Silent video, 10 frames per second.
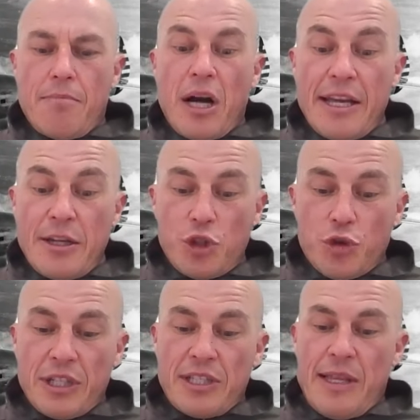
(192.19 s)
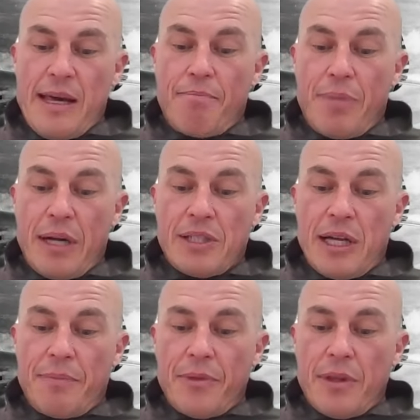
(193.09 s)
My injuries in that
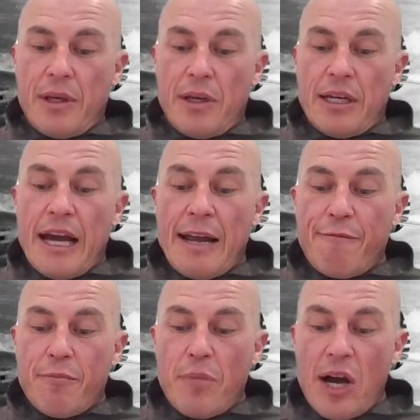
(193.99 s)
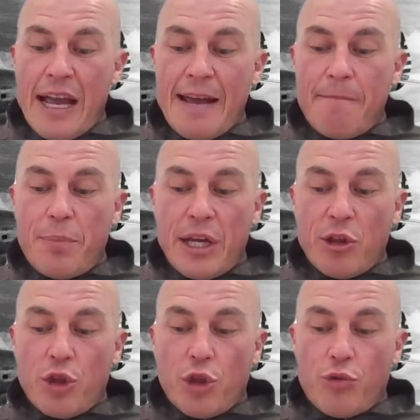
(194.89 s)
bust-up came from my head
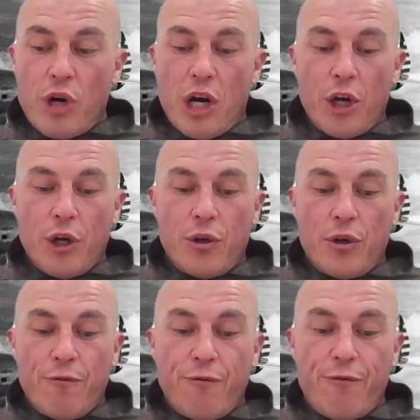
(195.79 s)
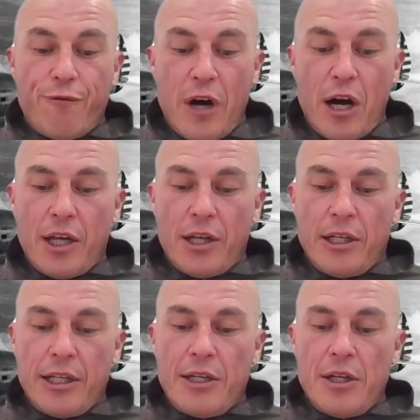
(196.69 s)
being thrown
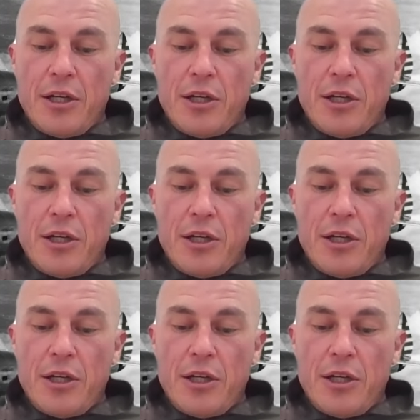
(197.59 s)
violently